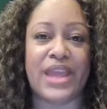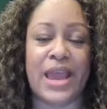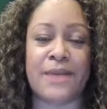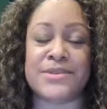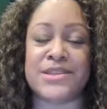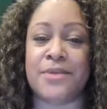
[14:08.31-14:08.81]

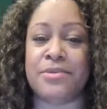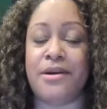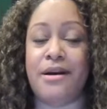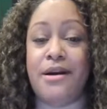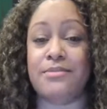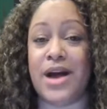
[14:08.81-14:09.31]
Amazon
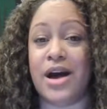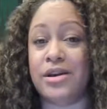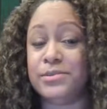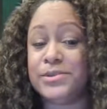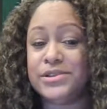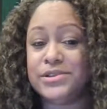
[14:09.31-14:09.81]
Prime,
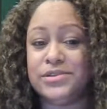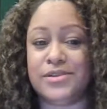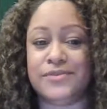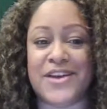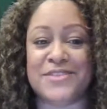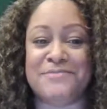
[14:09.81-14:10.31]
Audible.
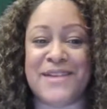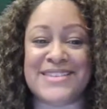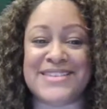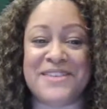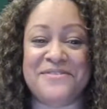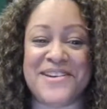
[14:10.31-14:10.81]
Found myself